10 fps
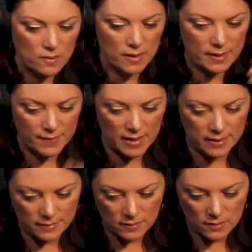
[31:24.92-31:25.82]
come
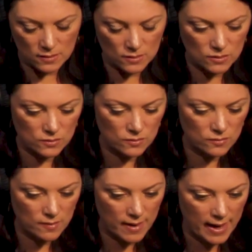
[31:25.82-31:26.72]
in,
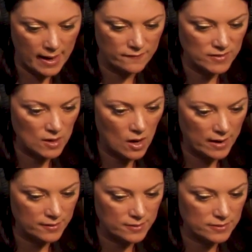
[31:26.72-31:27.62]
you have the
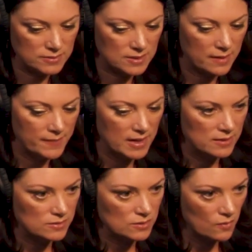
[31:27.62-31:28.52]
auditors come
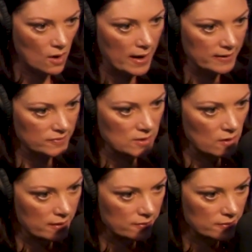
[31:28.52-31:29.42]
in to audit the
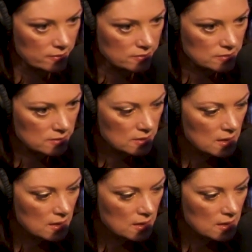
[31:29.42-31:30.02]
auditors